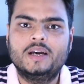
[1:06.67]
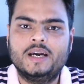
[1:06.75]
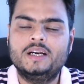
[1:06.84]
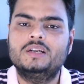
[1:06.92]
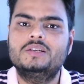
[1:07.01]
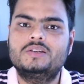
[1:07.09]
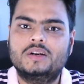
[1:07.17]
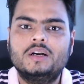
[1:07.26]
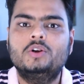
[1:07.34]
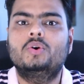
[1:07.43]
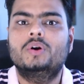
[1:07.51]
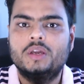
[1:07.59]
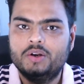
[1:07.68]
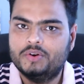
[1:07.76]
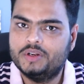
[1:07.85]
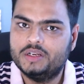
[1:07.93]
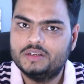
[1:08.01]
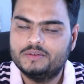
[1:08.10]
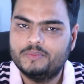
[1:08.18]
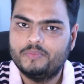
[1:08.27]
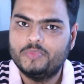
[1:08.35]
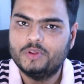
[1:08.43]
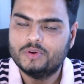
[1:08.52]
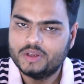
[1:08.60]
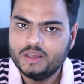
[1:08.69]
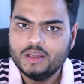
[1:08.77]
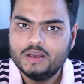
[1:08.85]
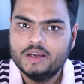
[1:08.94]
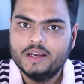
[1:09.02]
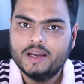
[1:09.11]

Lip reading: and start talking on it. Okay?